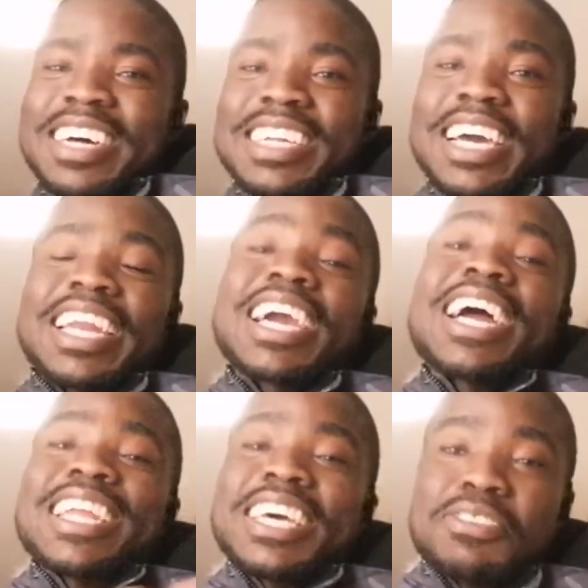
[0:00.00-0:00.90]
of that kind
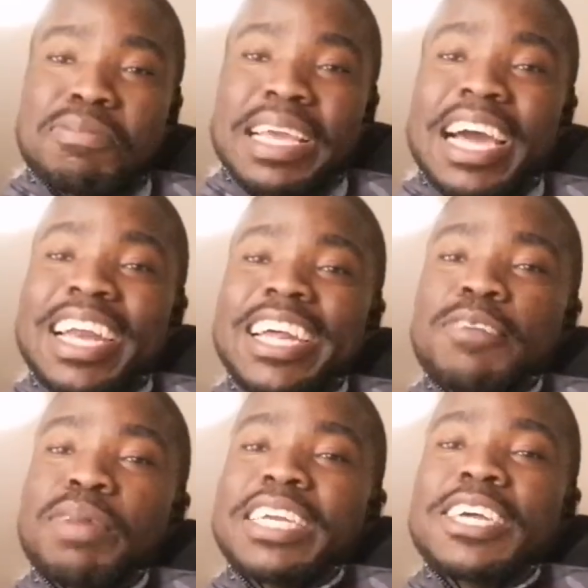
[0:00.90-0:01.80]
can just be
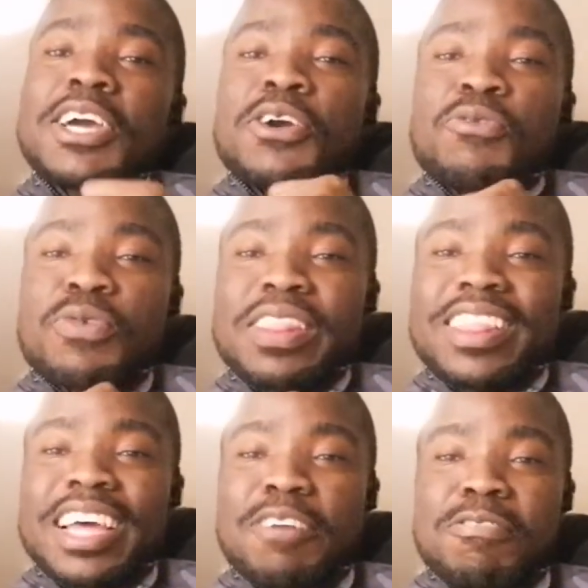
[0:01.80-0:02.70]
added, but
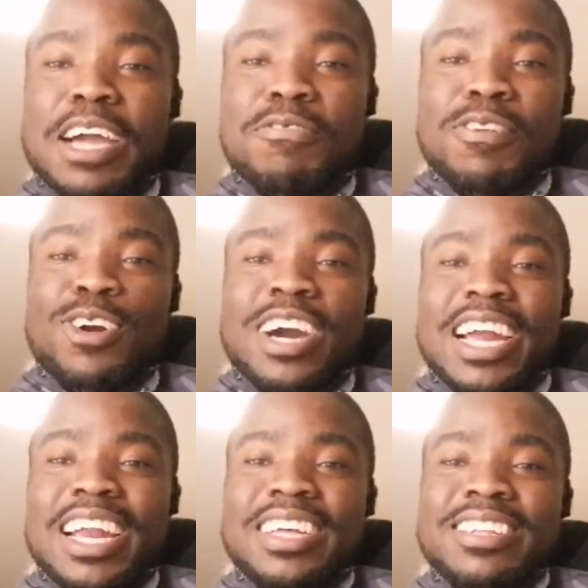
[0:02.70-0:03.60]
with the 5
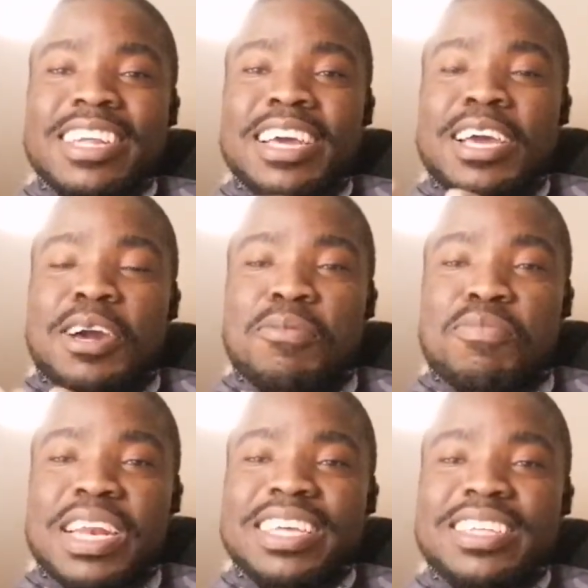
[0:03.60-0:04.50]
localized
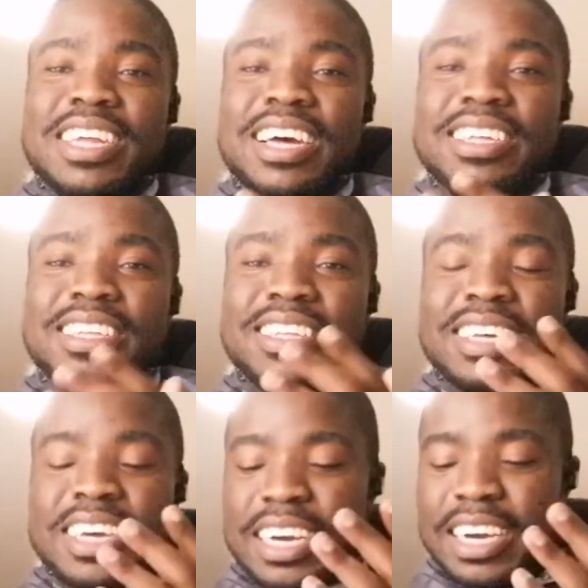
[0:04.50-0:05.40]
blisters
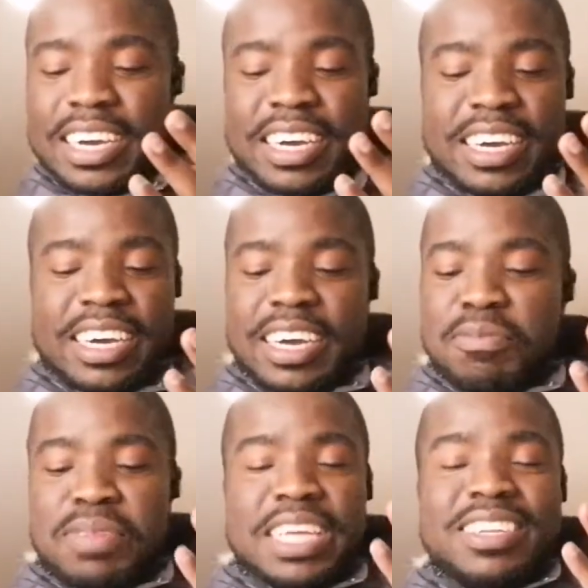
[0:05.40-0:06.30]

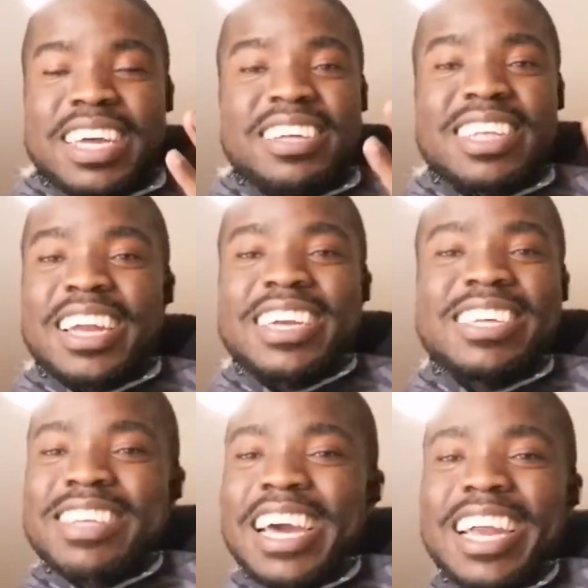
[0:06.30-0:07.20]
and
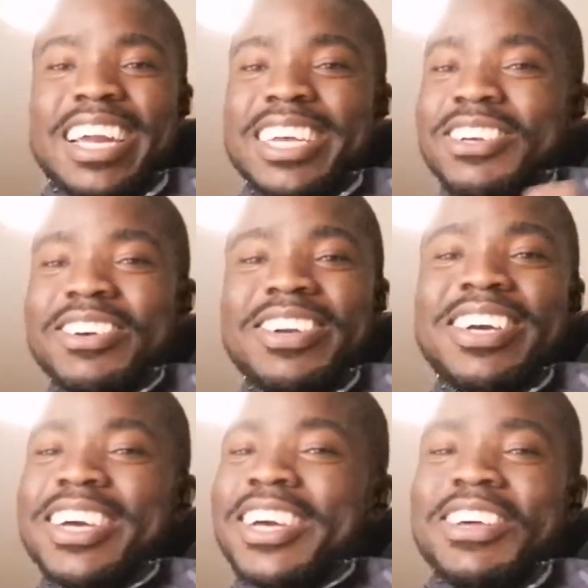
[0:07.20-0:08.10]

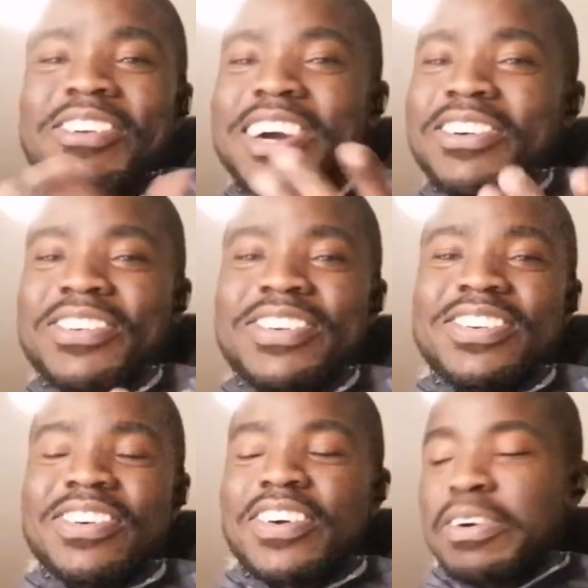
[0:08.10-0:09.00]
discoloration, you are good
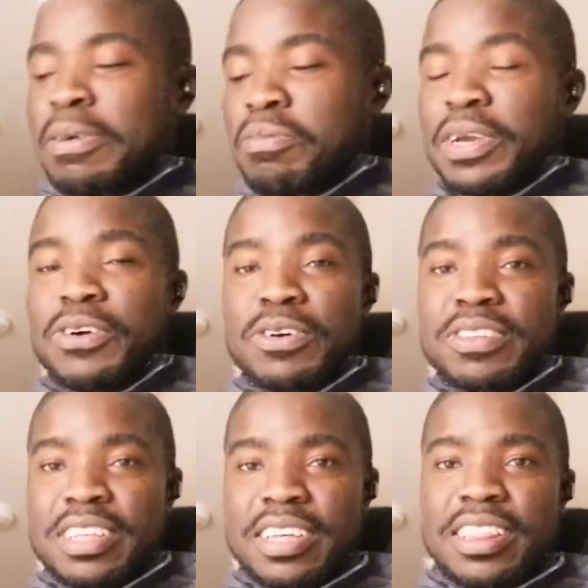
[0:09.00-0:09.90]
to go,
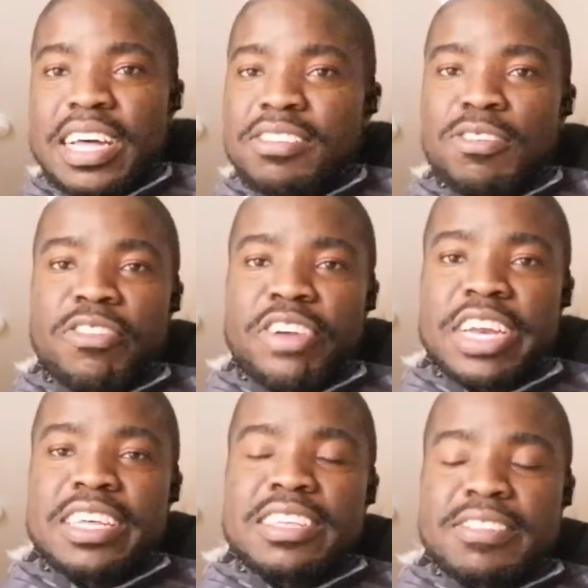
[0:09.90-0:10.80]
because that's
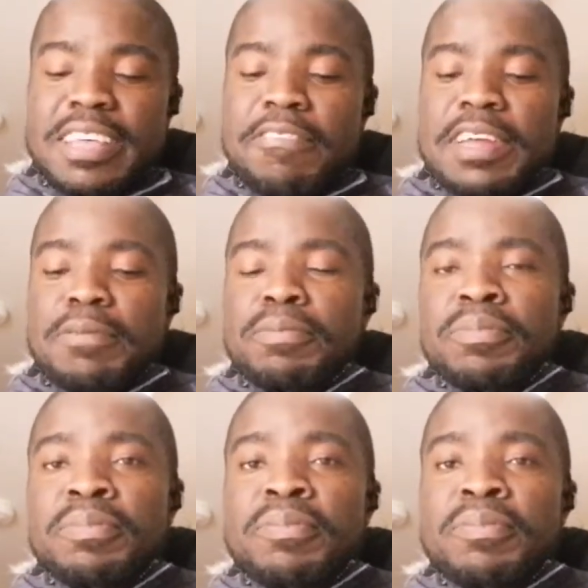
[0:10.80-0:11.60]
already 7.